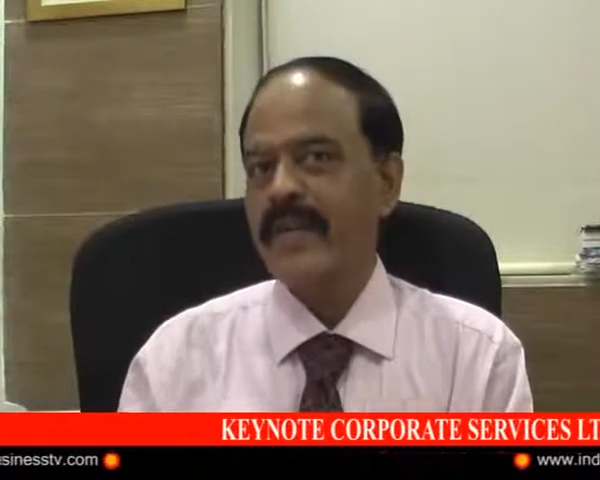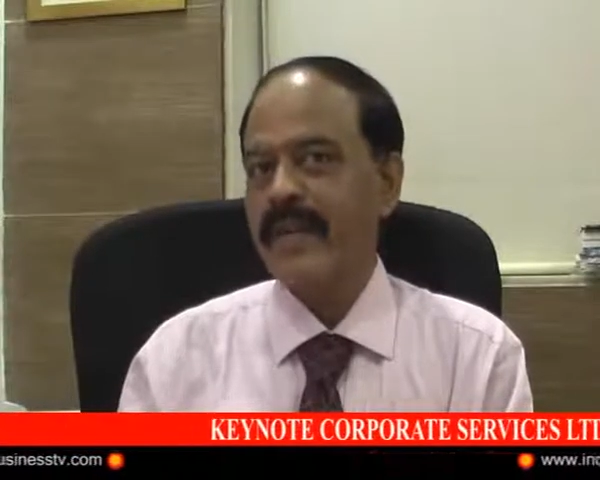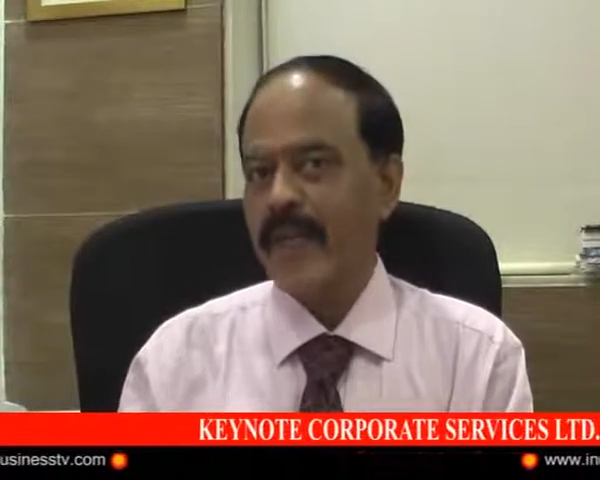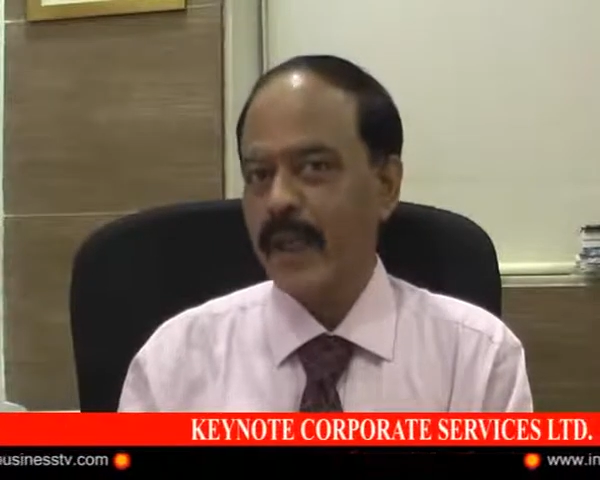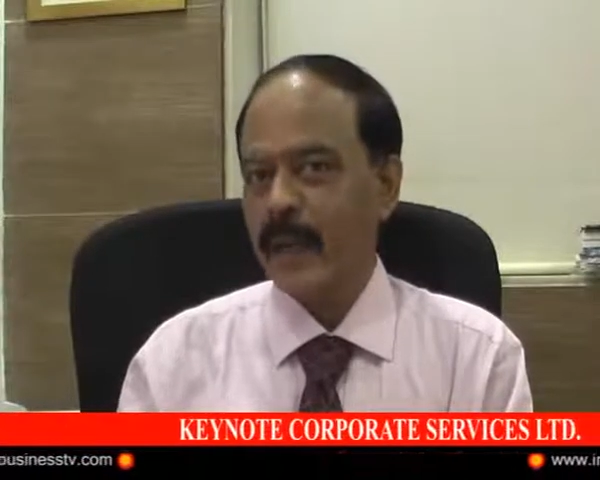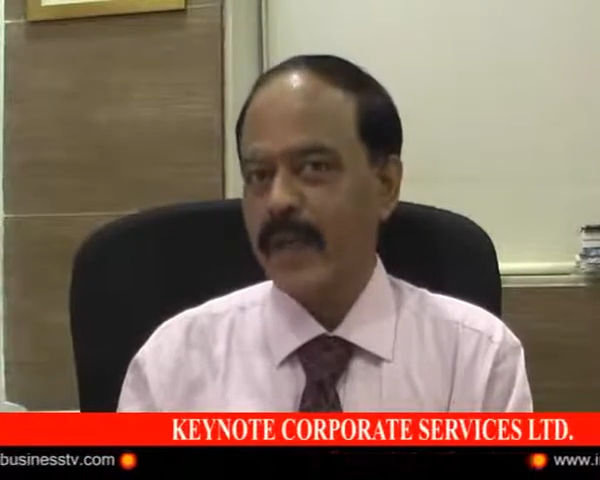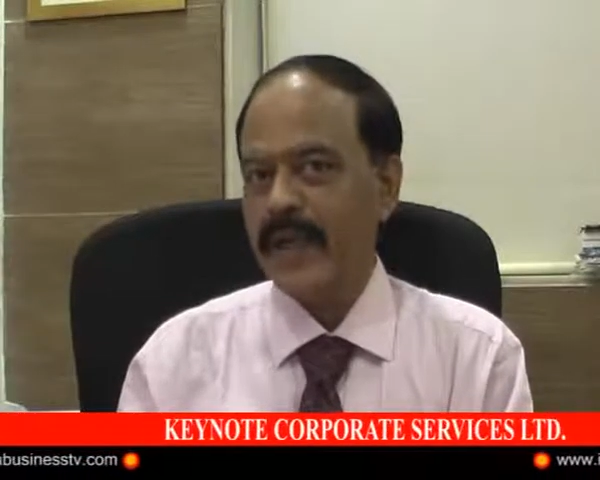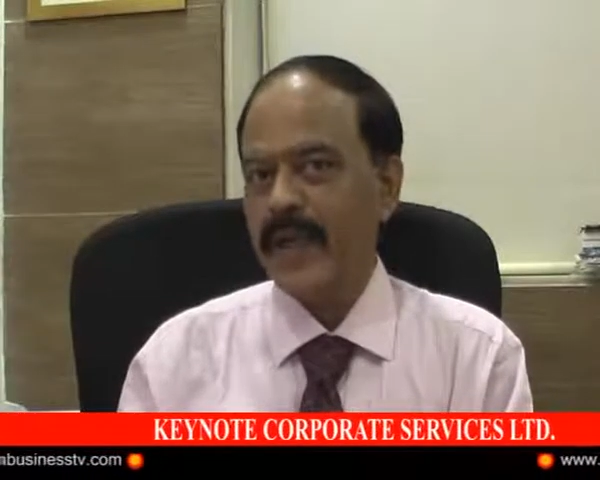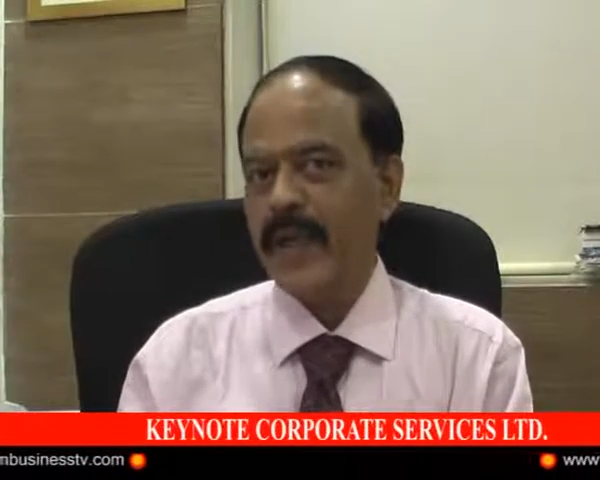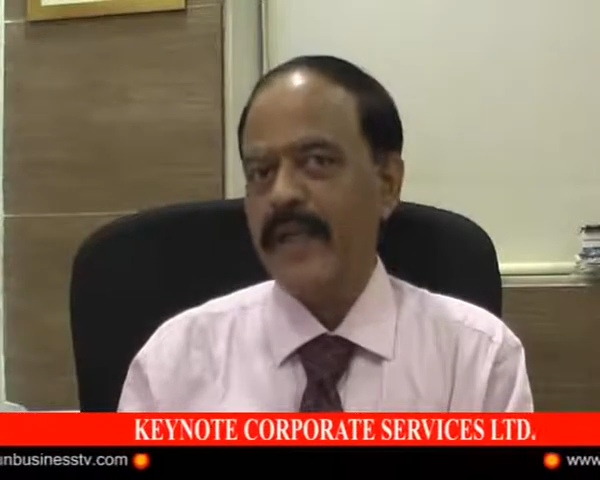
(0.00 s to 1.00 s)

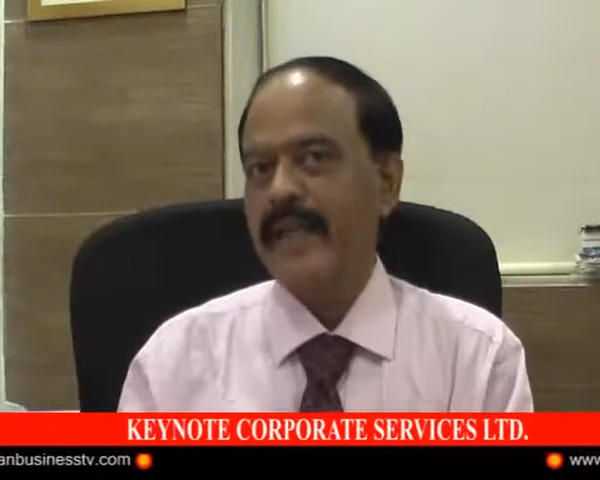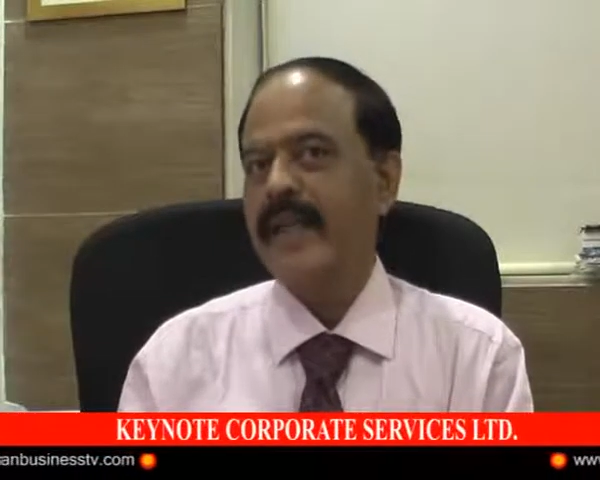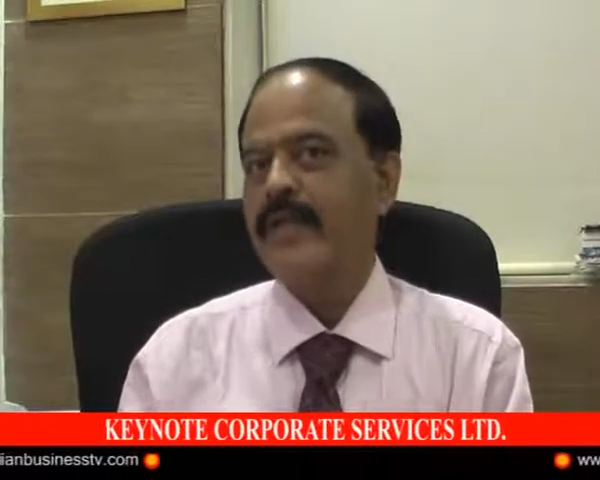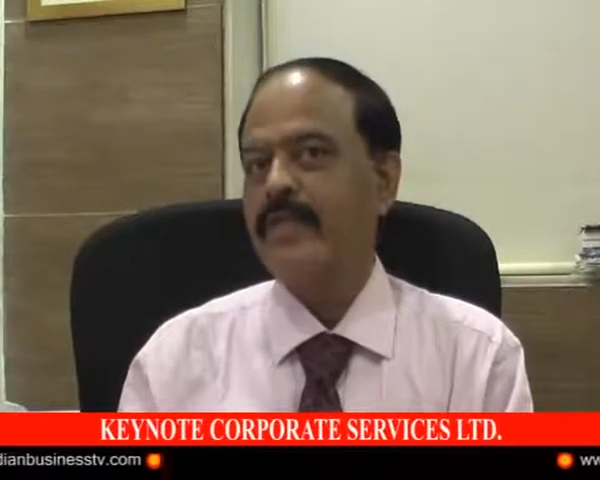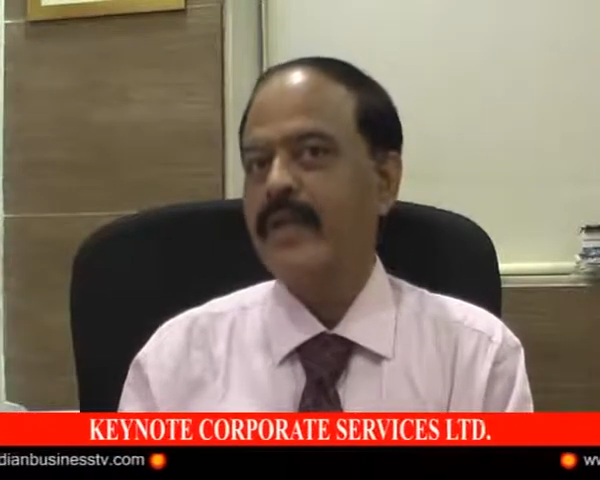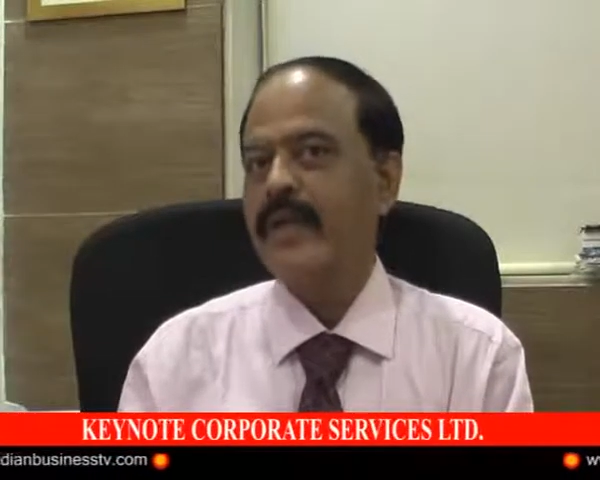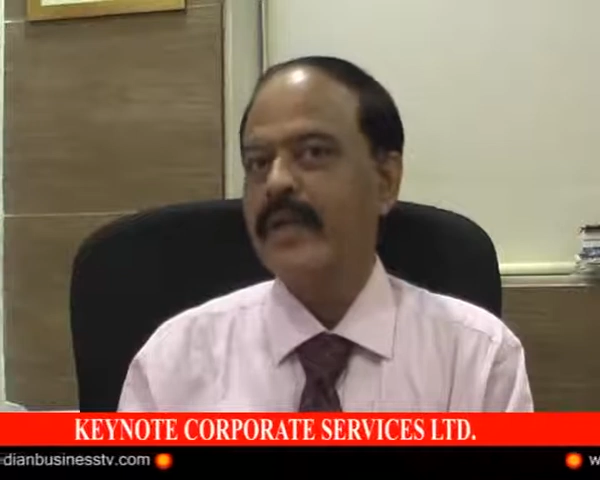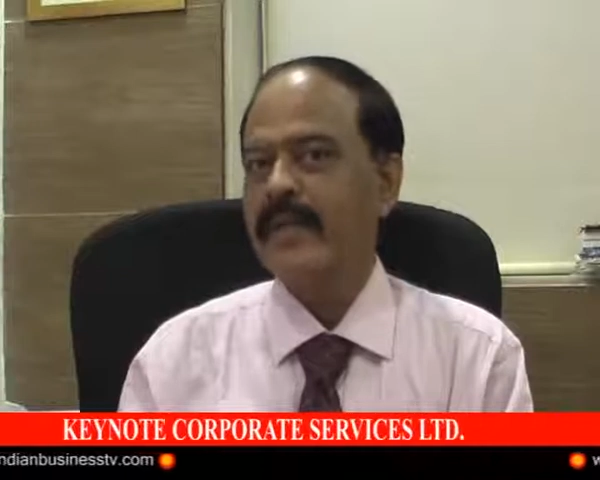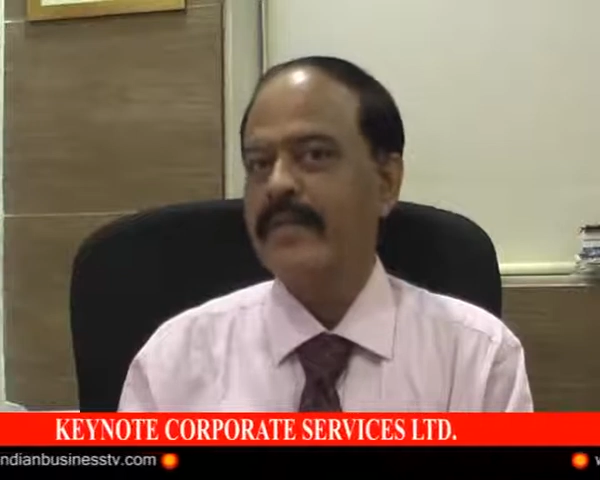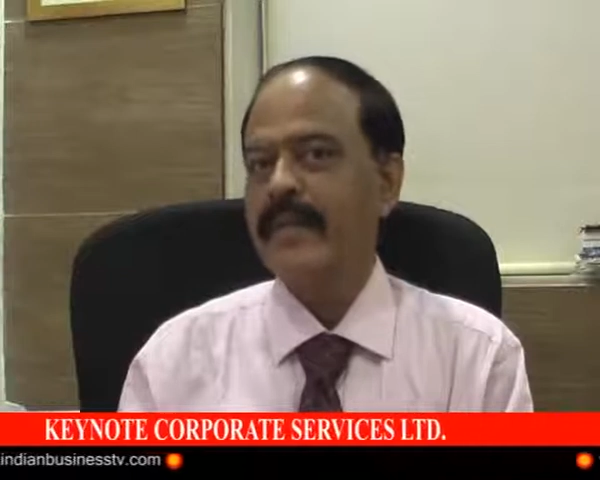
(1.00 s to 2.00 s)
liquid, and they would
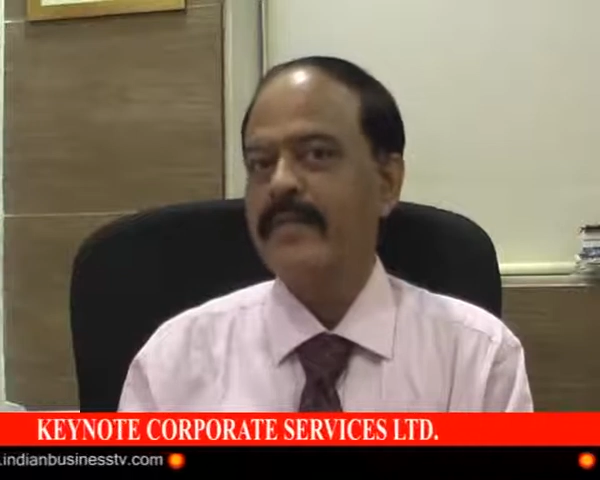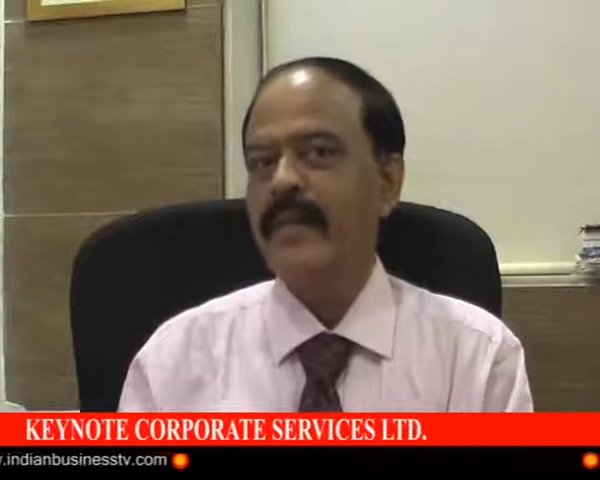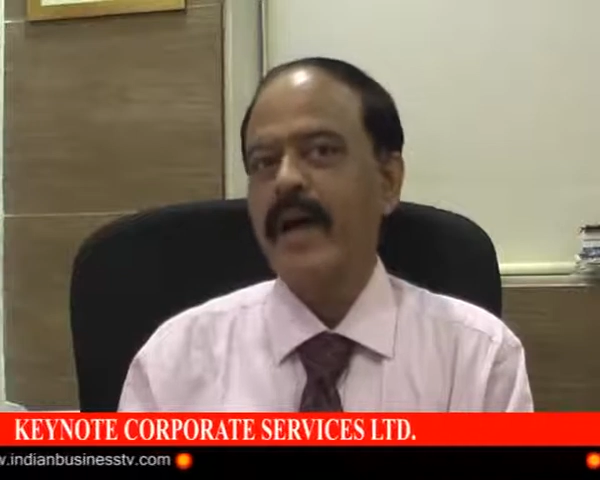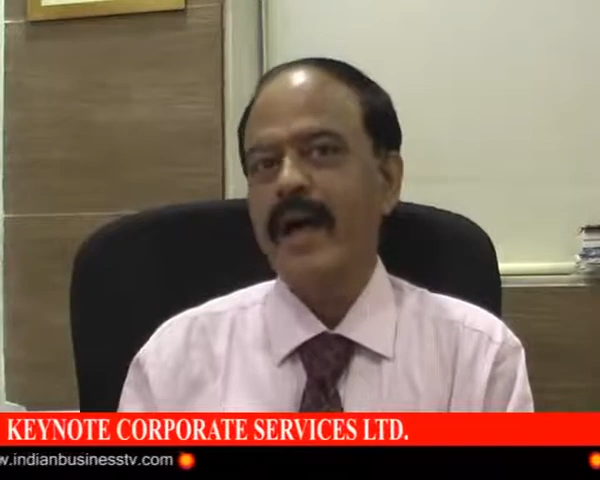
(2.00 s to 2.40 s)
give them